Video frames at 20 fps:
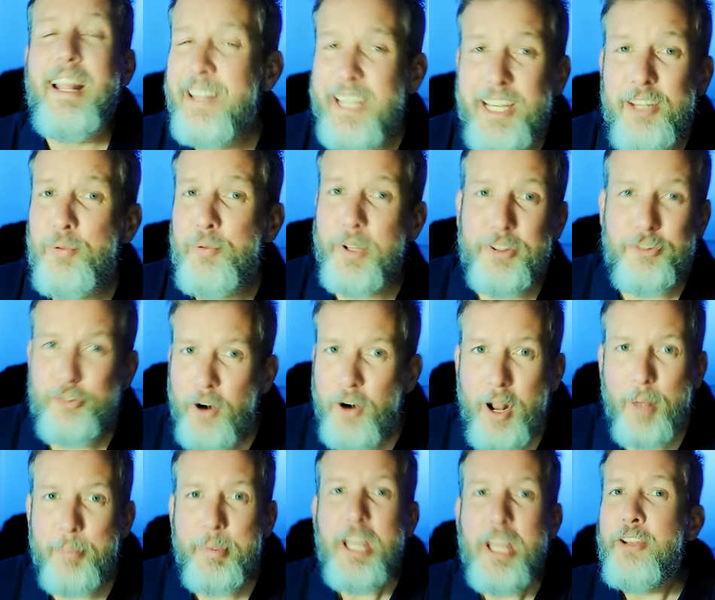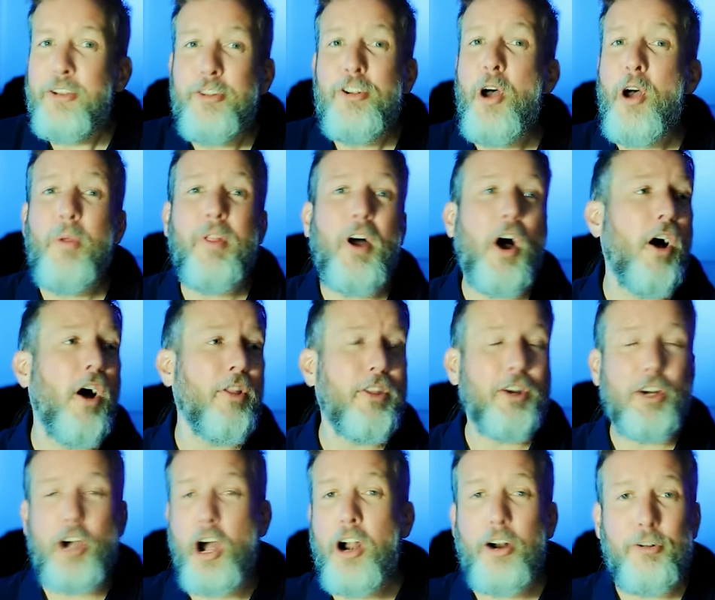At least with Trump, you know that all the
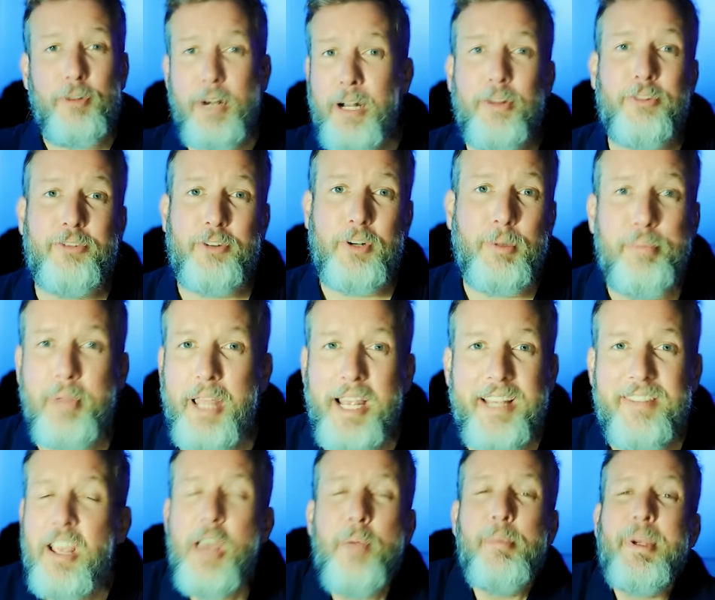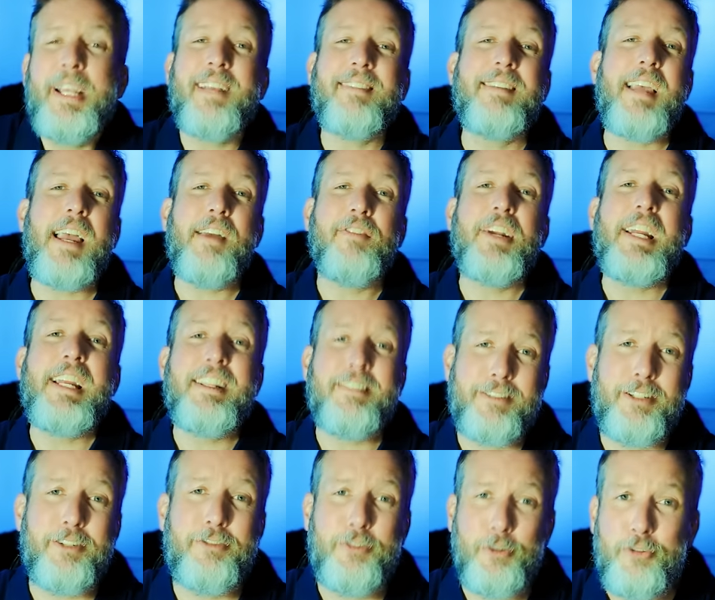guardrails are in place because every
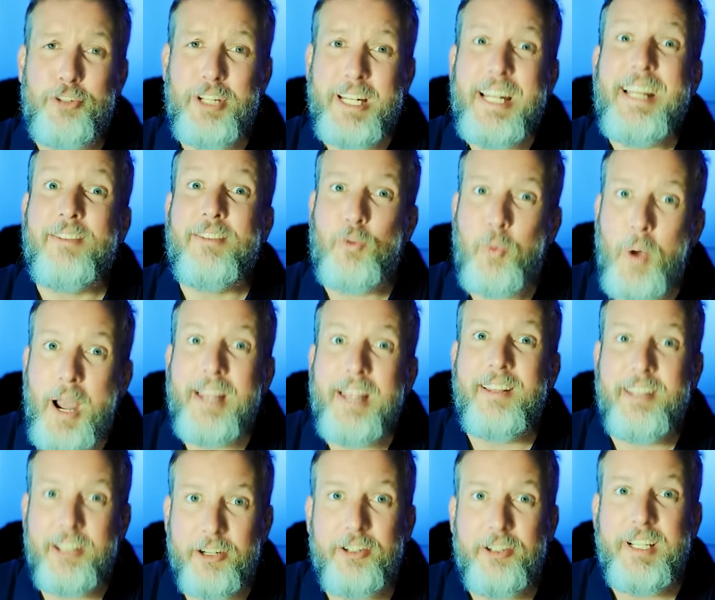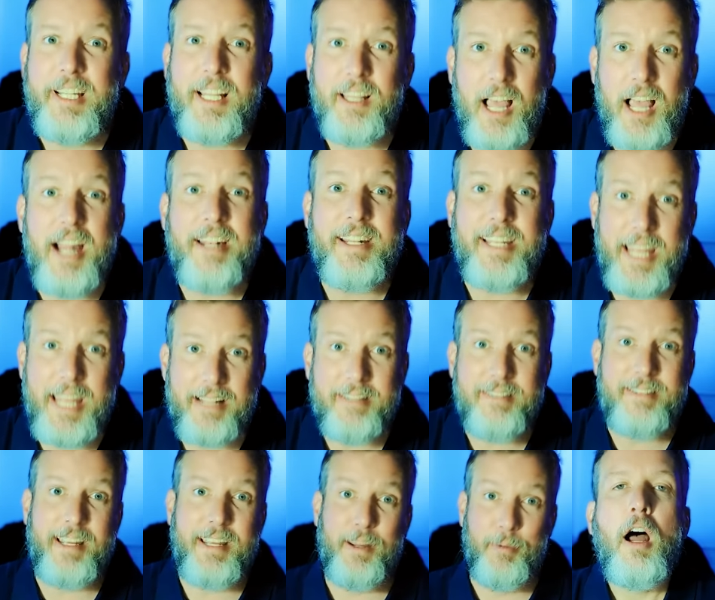institution is quite literally aligned
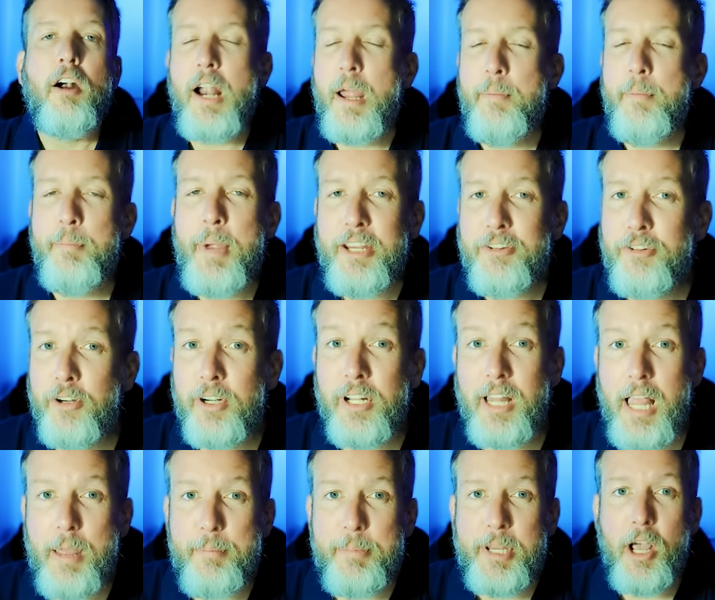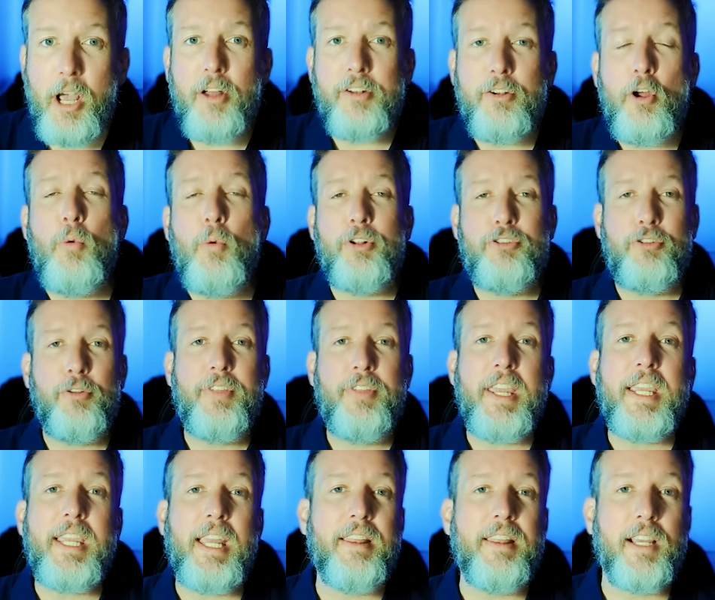against him. All right, make sure to let me all know what you
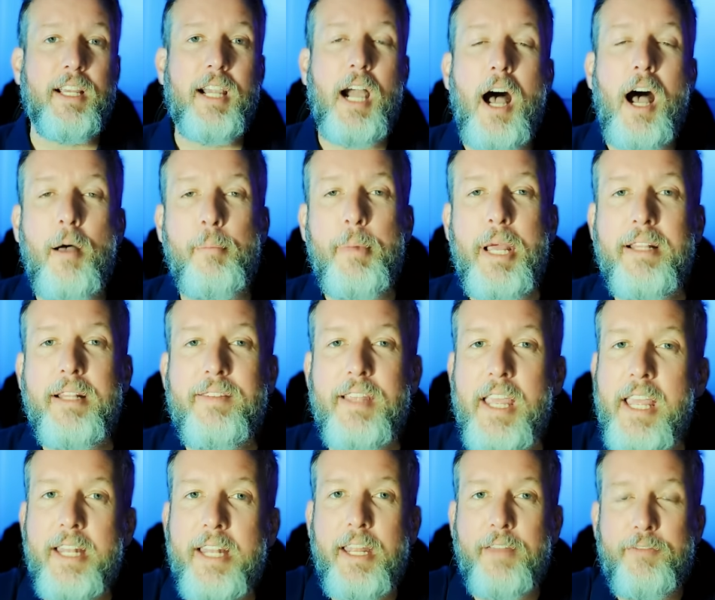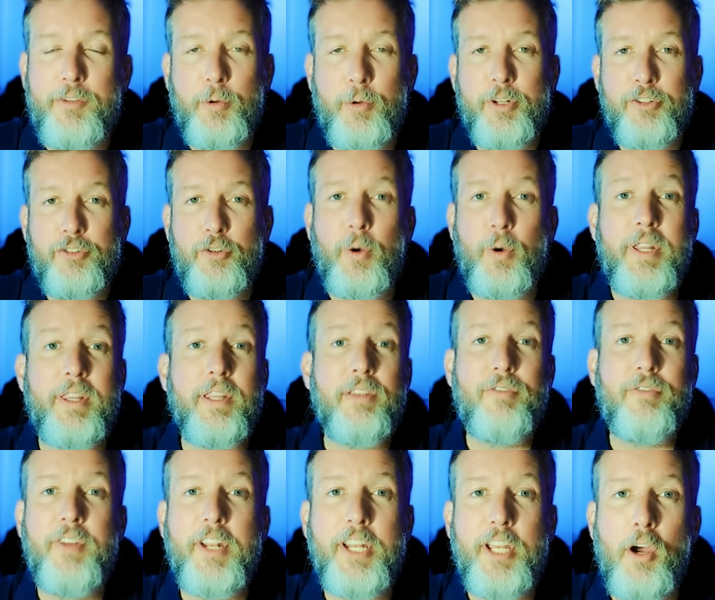think in the comments, and if you enjoyed
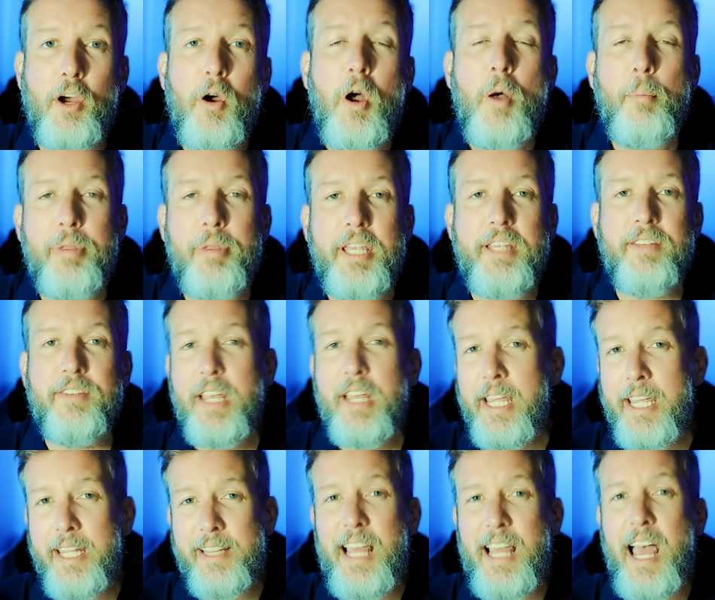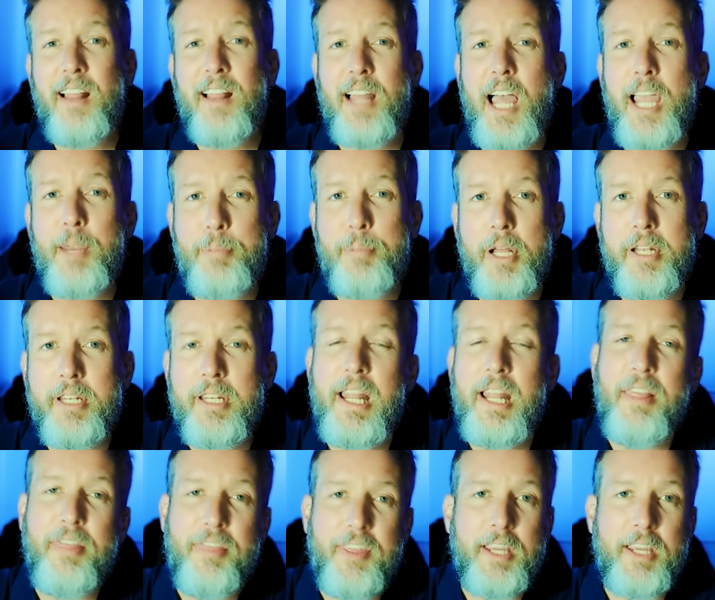this video, please hit that like button
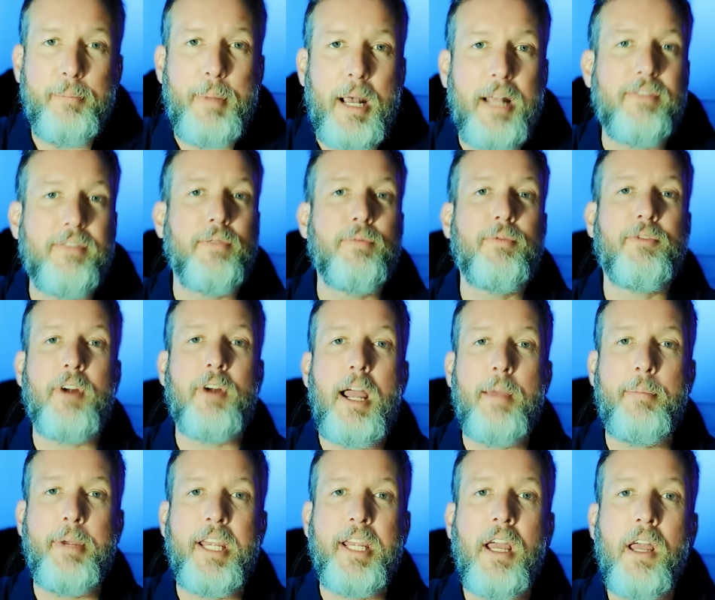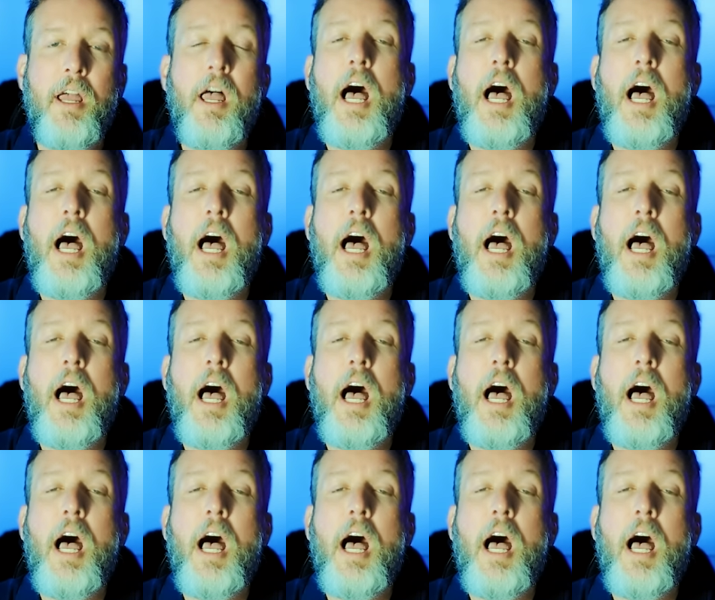and think about subscribing.